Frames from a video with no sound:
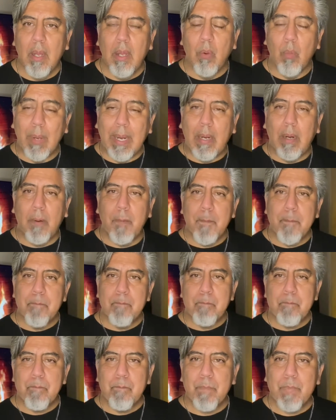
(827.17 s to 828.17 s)
Well,
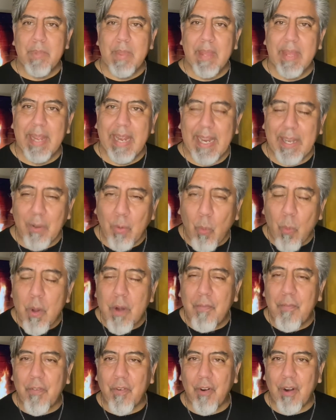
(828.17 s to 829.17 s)
in order
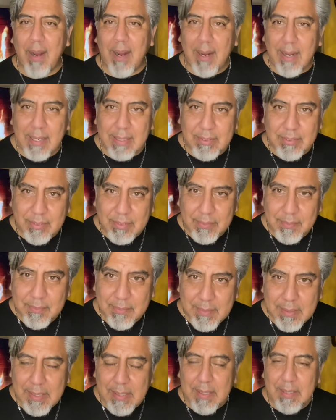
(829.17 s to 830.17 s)
for us
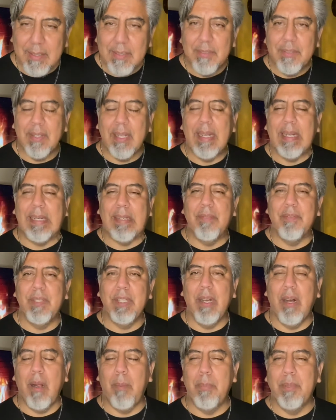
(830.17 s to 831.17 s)
to have the
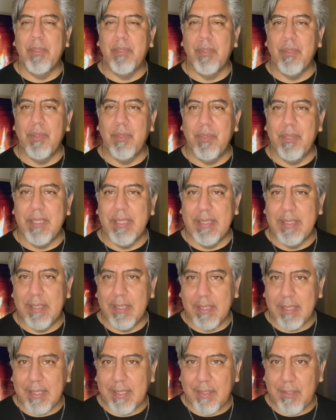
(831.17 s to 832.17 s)
opportunity to
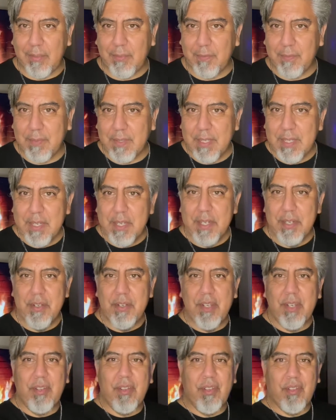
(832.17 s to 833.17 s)
live,
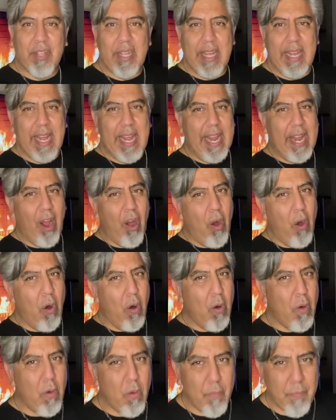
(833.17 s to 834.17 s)
Jesus said, hey,
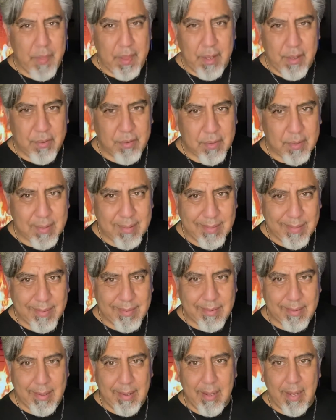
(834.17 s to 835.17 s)
all this
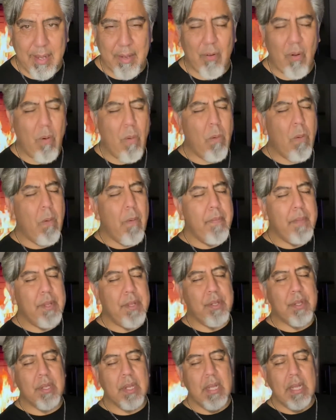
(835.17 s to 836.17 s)
sin, all this